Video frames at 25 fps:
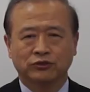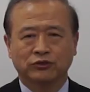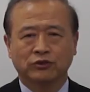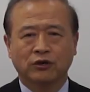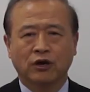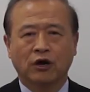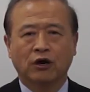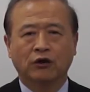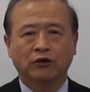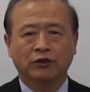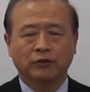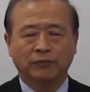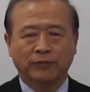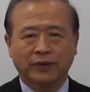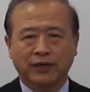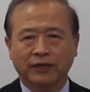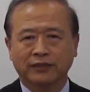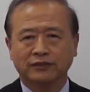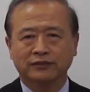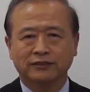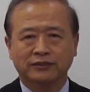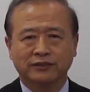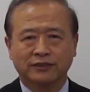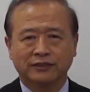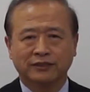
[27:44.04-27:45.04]
you all the
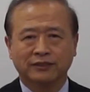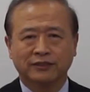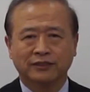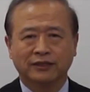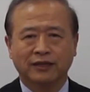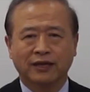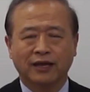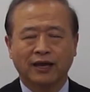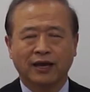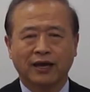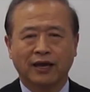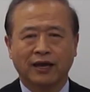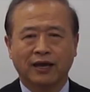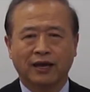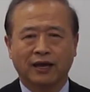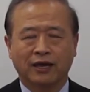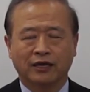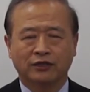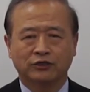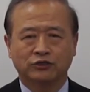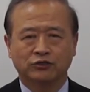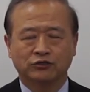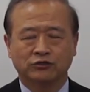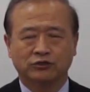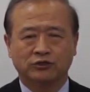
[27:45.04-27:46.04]
best
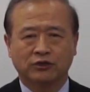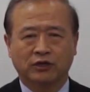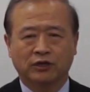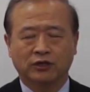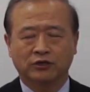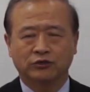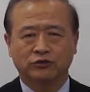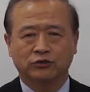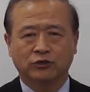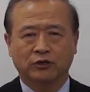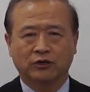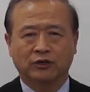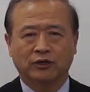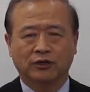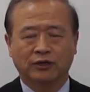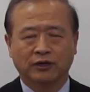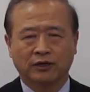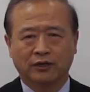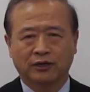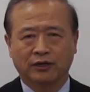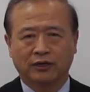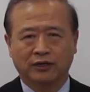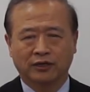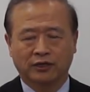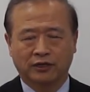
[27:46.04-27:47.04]
as you start
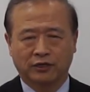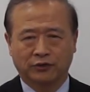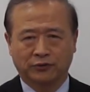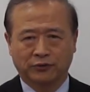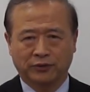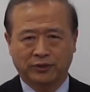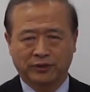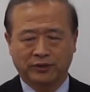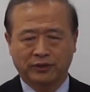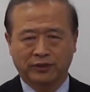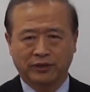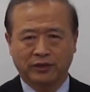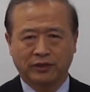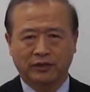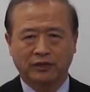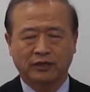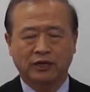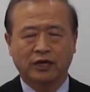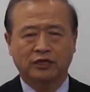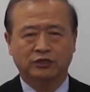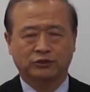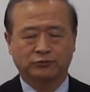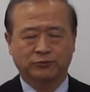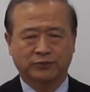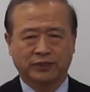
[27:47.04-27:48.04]
your career in
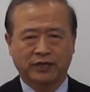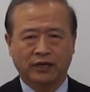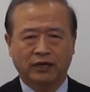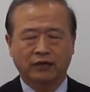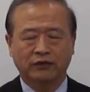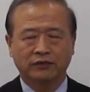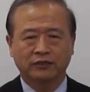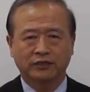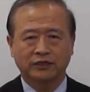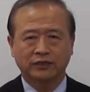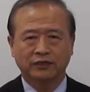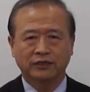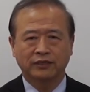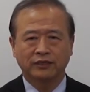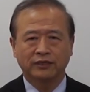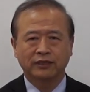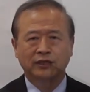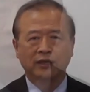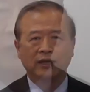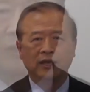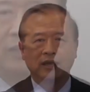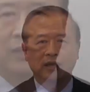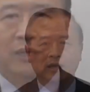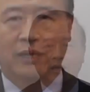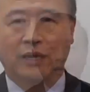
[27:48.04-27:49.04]
hospitality.